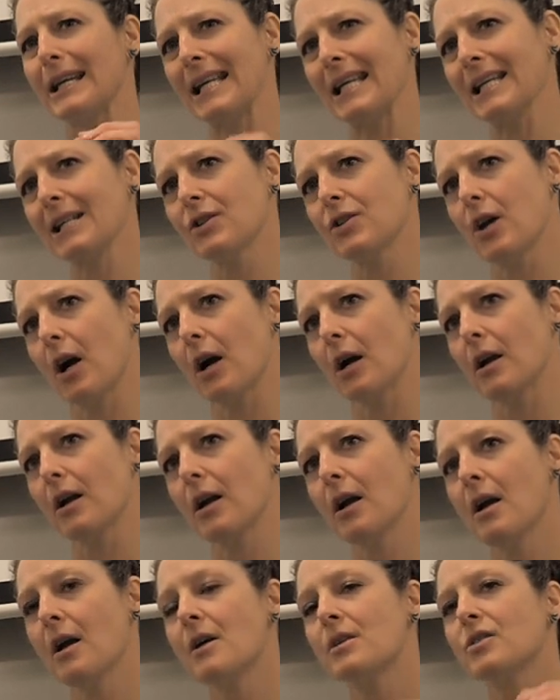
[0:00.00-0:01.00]
needs are.
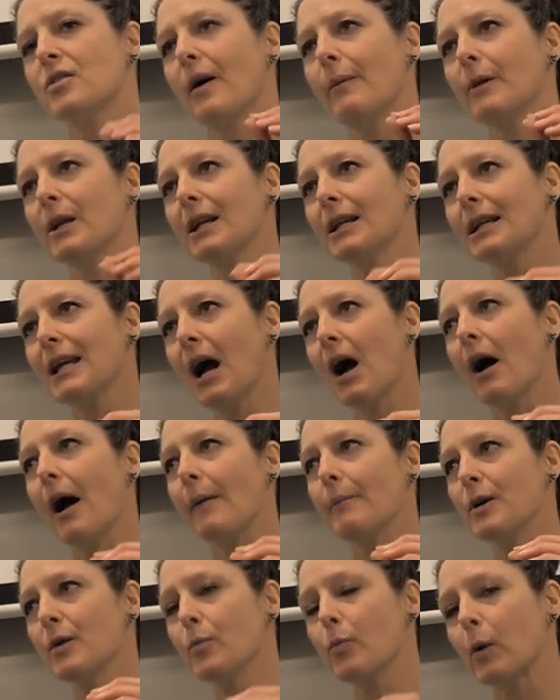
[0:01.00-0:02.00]
So I'm going to
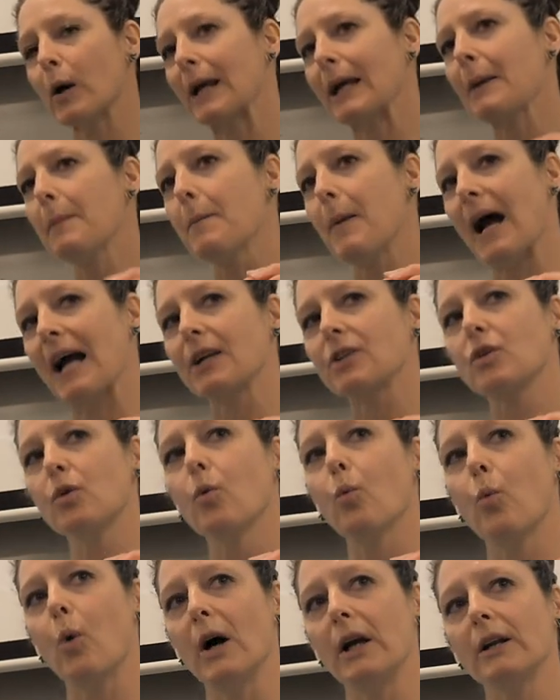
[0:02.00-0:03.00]
I'm going to bring it back to
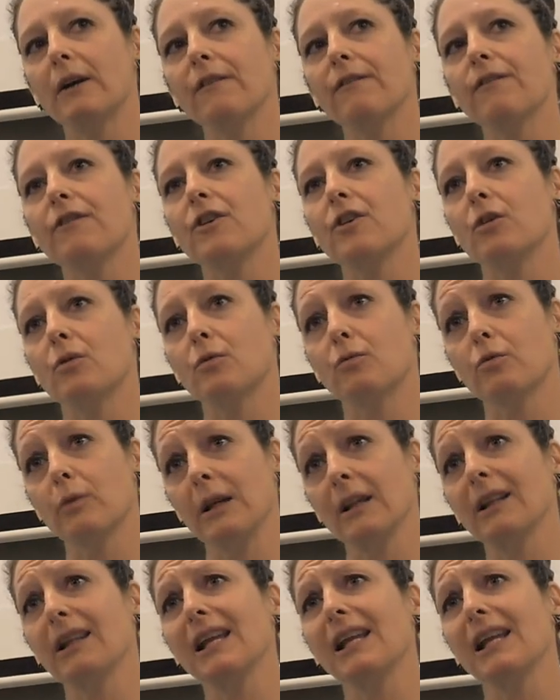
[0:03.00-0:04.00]
what if you
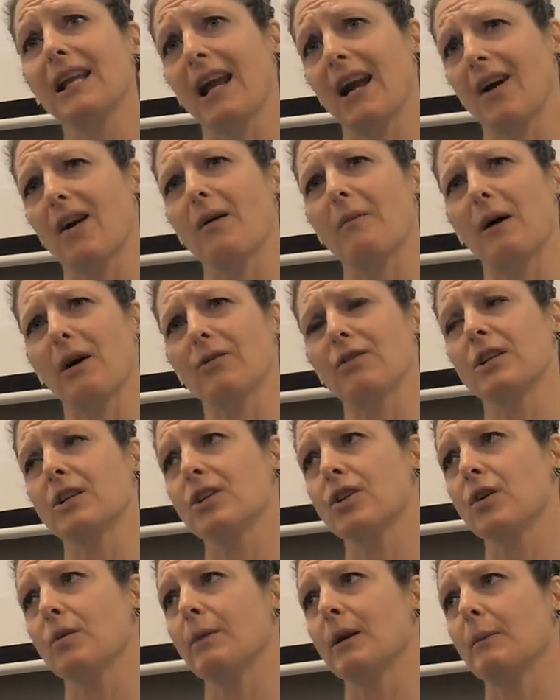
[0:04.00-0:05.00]
really care about this
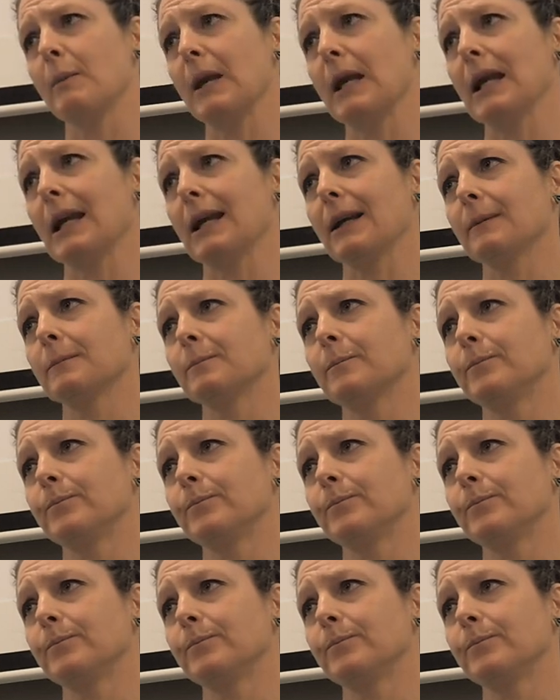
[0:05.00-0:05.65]
human being?